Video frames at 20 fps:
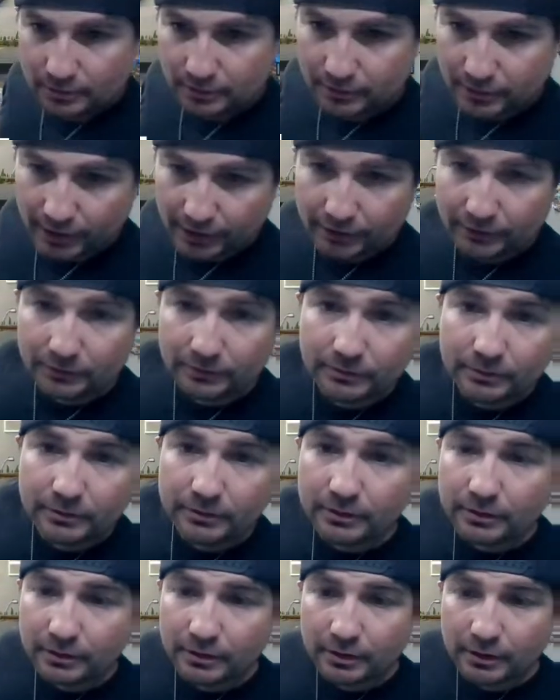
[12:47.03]
Thank you.
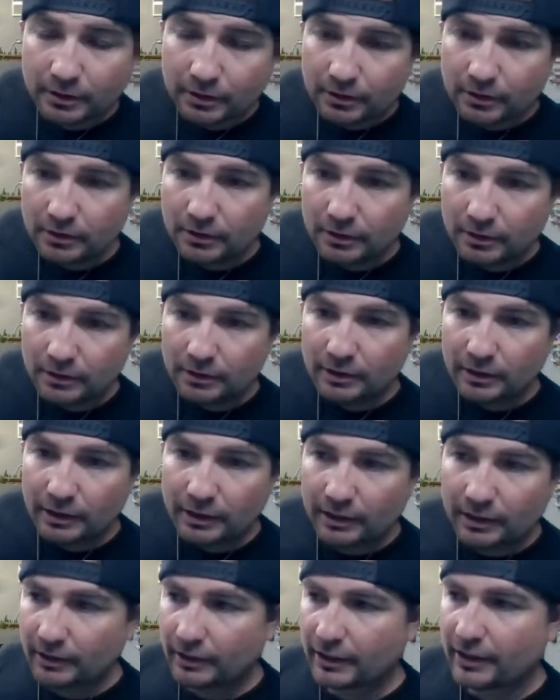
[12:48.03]

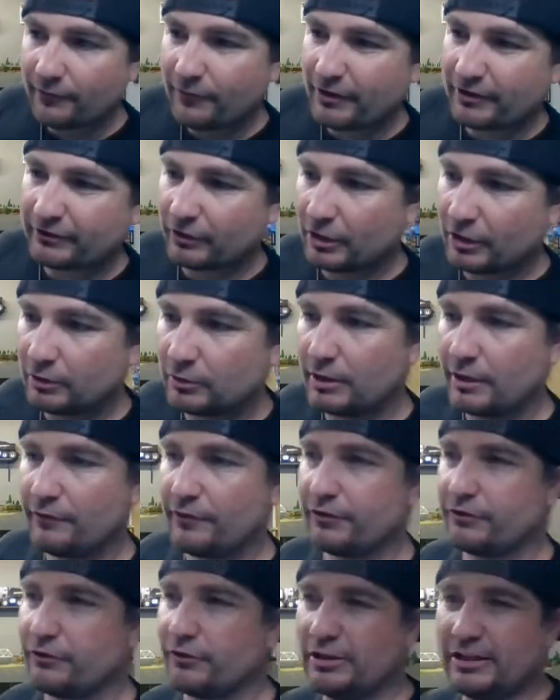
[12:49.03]
If it's
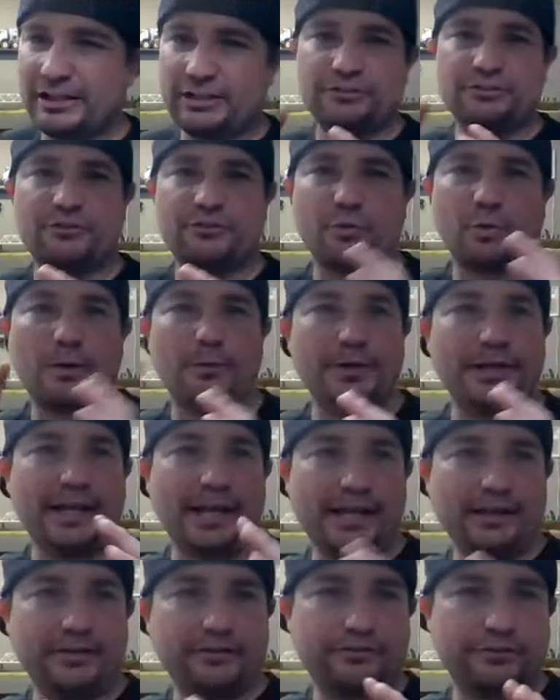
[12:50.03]
glitching to where we
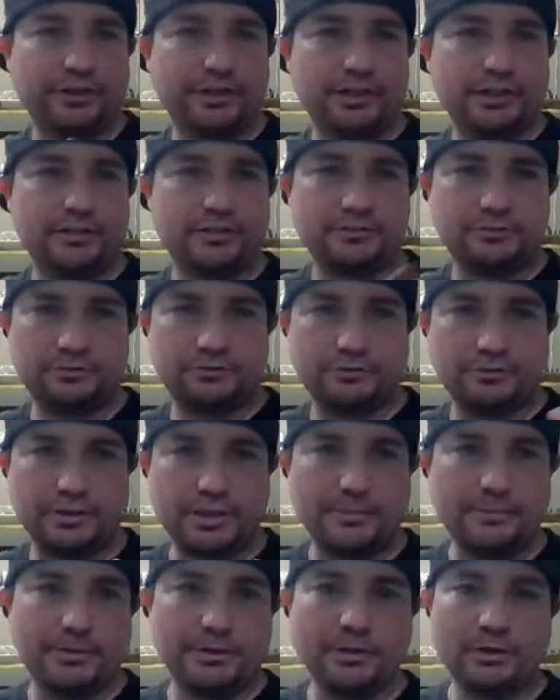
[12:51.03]
can't see it,
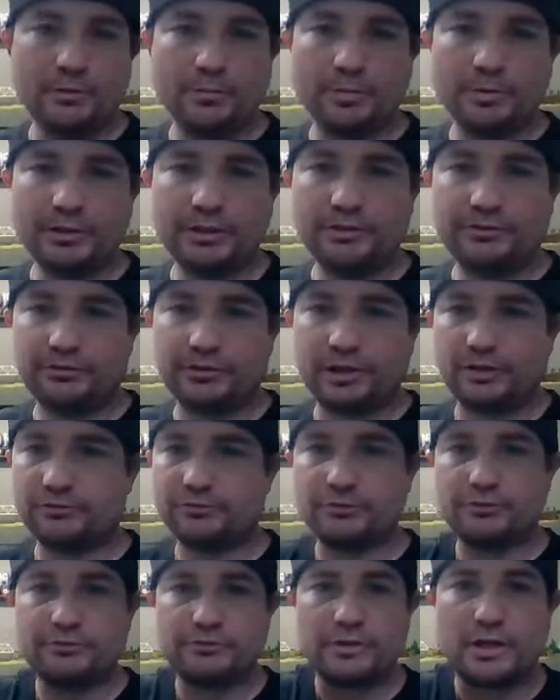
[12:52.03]
let me know, please, and I'll
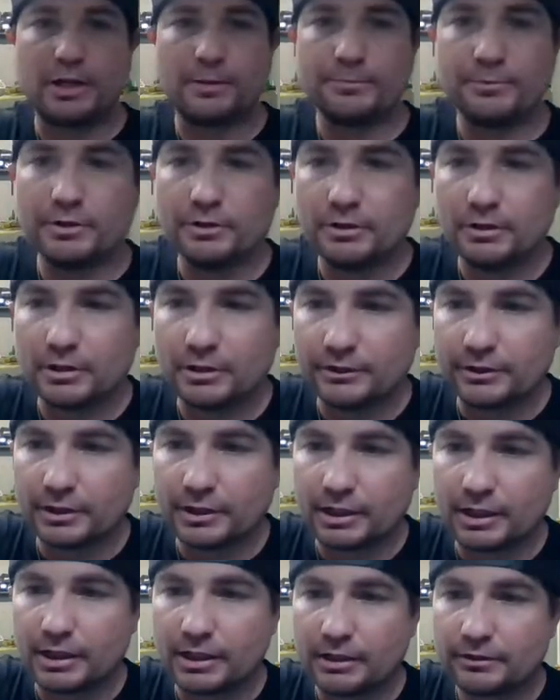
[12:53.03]
just stop the
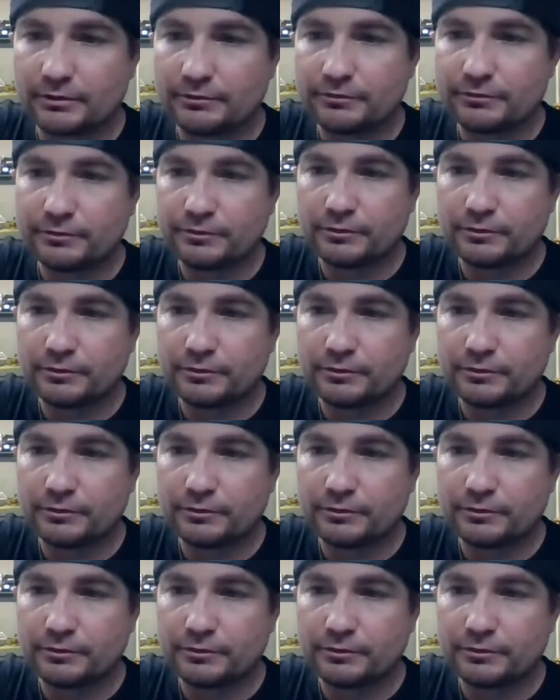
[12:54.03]
live.